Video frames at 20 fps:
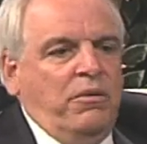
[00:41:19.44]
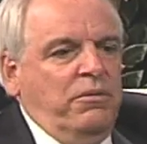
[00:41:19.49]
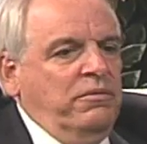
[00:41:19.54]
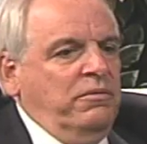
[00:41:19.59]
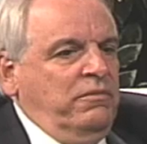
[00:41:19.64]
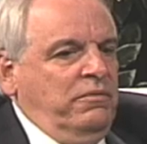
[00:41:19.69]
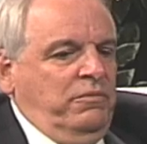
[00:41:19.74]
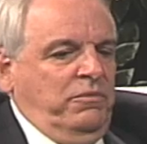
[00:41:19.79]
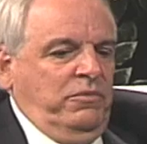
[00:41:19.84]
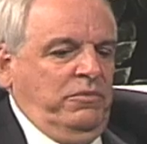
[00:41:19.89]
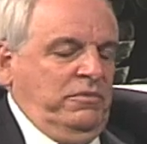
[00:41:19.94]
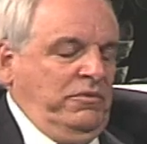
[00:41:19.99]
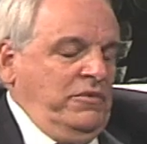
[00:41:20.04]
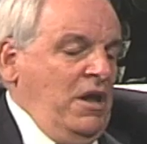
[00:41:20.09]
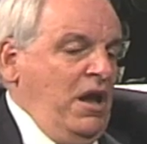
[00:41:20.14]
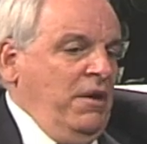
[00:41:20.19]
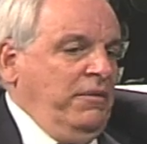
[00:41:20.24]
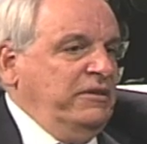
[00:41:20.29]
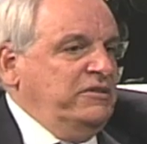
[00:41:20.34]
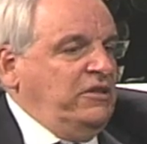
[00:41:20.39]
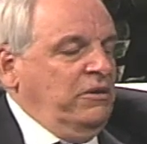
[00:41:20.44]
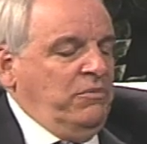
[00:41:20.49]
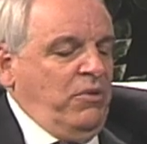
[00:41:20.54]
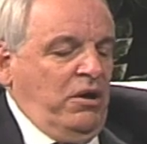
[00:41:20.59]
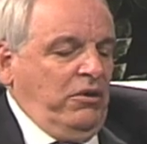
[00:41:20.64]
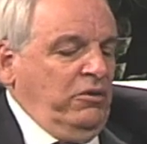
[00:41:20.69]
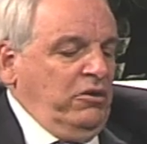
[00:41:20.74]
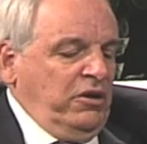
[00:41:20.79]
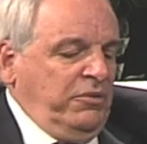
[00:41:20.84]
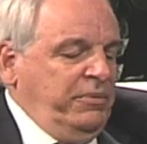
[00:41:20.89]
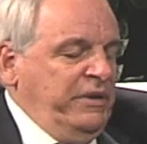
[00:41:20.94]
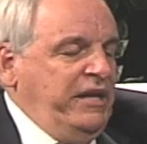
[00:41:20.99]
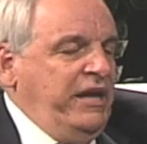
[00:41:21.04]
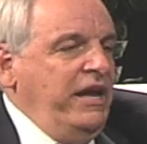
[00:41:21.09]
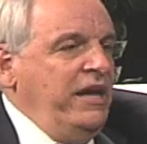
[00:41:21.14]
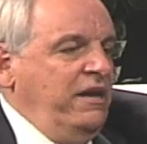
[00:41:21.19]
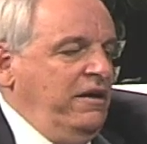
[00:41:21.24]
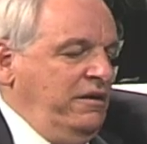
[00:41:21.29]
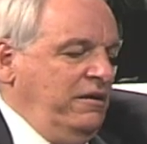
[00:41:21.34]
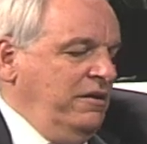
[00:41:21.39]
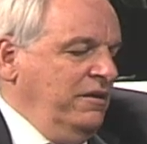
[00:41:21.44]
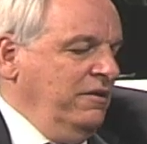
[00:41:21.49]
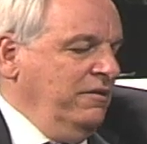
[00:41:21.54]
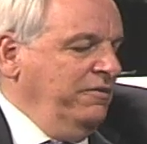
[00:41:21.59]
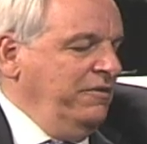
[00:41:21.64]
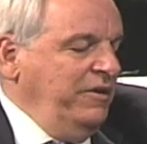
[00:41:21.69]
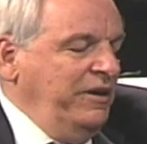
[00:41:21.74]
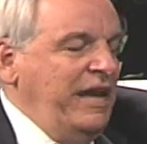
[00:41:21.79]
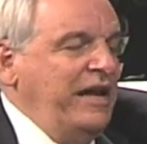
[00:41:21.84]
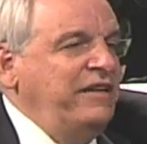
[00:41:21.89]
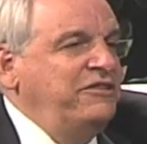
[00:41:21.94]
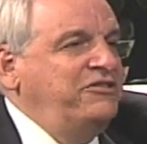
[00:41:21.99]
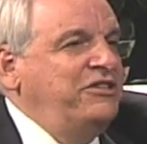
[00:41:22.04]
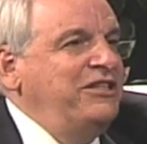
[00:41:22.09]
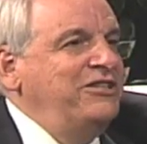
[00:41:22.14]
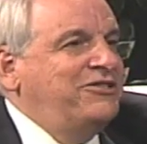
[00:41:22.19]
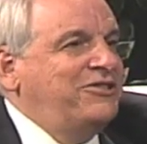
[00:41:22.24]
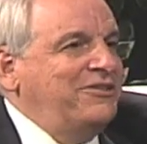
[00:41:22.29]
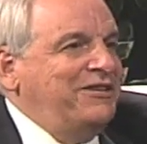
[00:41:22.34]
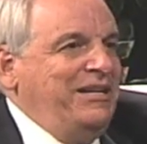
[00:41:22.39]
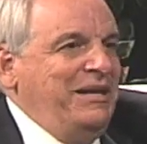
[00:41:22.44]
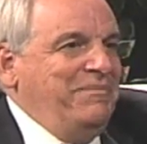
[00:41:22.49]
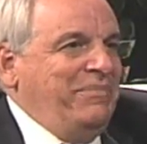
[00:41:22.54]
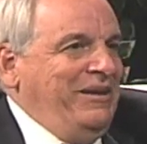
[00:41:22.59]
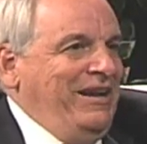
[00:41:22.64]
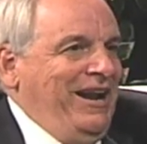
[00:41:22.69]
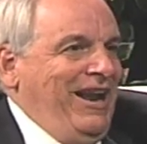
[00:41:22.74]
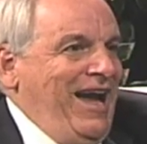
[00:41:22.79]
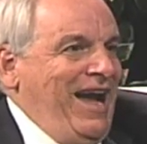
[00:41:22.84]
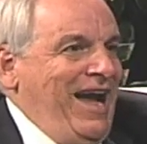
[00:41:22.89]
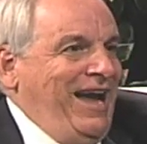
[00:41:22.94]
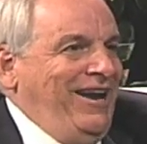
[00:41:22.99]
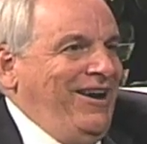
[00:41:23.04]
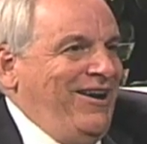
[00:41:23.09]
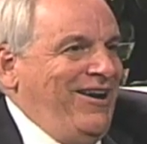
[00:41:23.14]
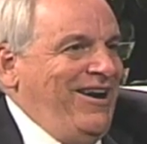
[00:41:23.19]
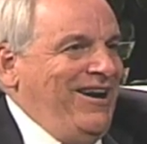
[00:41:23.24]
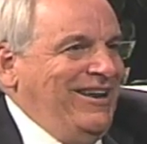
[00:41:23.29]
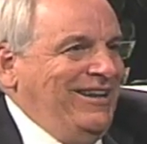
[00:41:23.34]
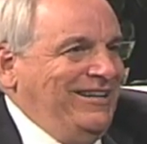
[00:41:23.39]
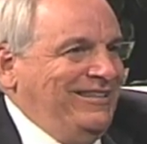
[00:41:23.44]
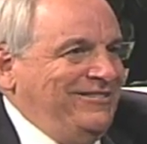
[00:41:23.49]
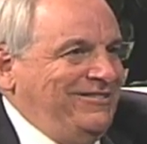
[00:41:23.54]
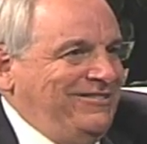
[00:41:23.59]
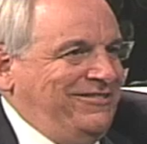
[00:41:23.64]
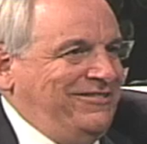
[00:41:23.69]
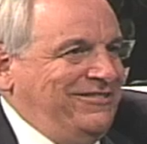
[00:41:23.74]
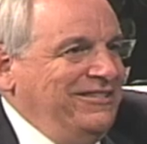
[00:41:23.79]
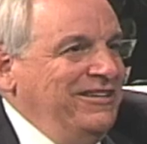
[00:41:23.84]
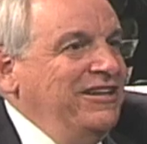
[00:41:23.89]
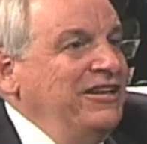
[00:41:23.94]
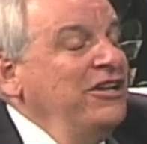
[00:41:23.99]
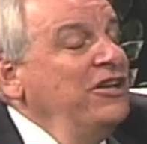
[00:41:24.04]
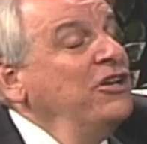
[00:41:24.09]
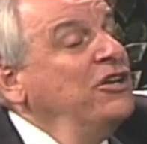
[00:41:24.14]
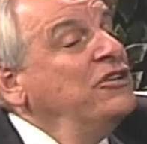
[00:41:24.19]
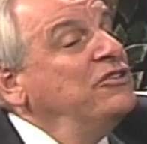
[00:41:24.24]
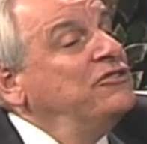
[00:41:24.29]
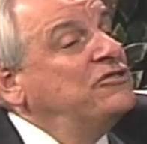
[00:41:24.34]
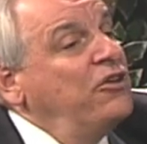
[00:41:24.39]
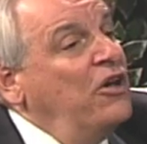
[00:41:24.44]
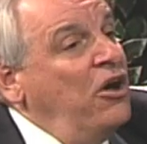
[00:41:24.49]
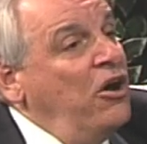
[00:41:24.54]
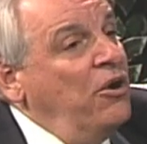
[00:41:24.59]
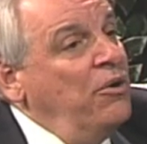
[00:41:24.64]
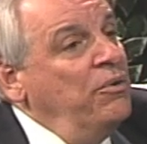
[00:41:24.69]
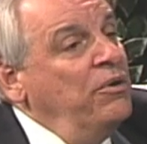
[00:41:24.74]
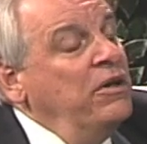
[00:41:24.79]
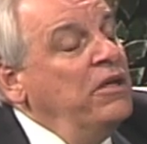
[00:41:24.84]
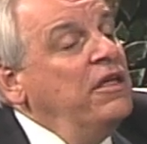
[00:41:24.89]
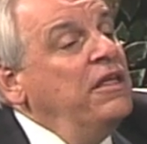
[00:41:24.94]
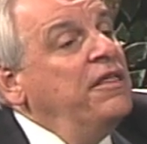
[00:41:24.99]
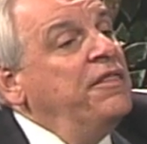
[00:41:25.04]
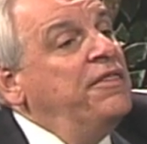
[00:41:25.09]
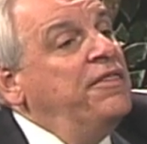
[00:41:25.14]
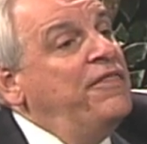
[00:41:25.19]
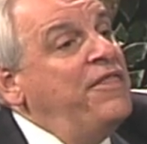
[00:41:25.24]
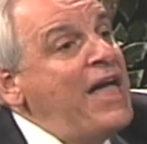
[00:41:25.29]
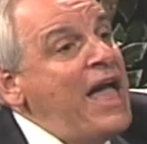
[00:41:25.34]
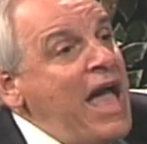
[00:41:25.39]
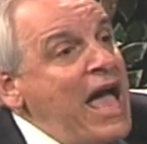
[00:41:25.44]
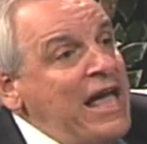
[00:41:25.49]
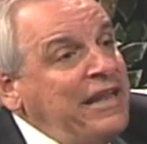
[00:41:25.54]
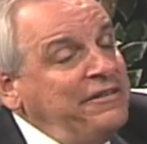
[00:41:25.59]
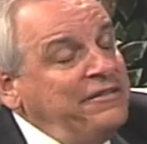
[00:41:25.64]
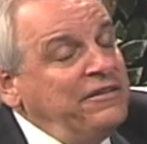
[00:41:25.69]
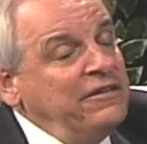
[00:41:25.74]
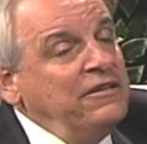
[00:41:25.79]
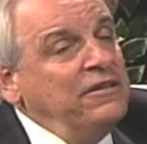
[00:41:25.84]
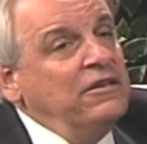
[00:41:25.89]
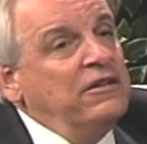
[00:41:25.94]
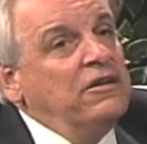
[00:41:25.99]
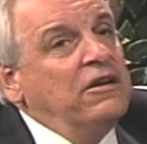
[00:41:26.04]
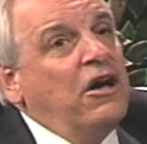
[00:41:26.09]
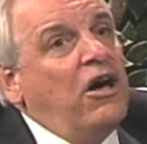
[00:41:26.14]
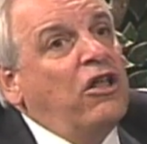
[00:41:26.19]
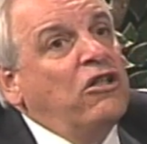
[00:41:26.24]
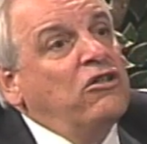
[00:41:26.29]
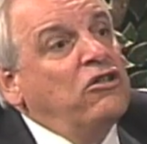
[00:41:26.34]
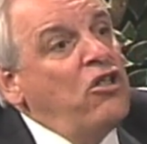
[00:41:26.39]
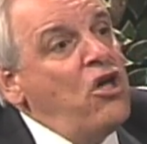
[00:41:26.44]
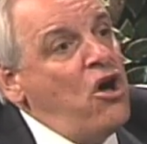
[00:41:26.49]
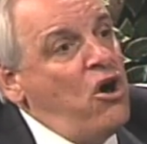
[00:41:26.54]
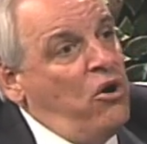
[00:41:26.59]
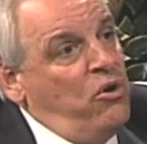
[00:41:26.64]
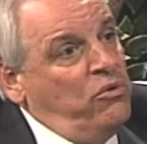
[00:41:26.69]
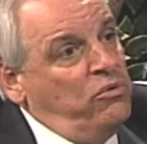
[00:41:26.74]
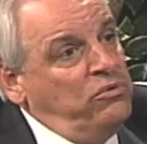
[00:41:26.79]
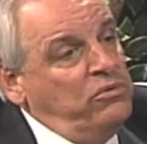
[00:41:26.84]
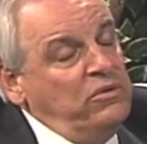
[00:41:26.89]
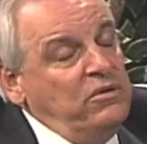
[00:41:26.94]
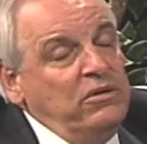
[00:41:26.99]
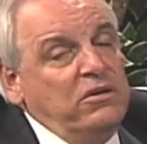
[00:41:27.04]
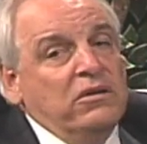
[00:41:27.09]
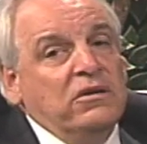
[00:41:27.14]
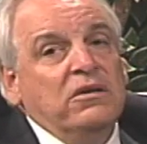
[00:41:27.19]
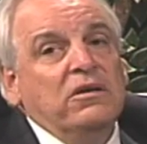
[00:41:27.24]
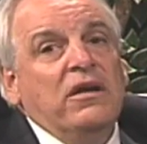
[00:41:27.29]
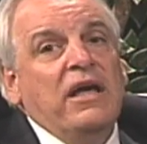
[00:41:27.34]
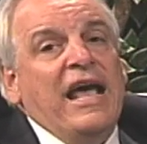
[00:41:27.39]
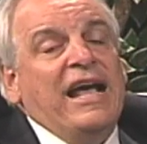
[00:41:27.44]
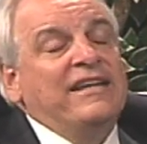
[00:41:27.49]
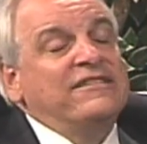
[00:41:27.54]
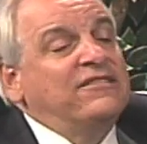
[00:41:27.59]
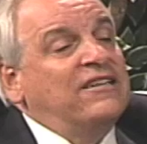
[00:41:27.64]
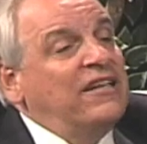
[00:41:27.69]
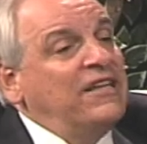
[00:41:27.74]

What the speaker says: well, no, he said, well, look, we can't, you know, the AGs are keeping an eye on us. So that alone has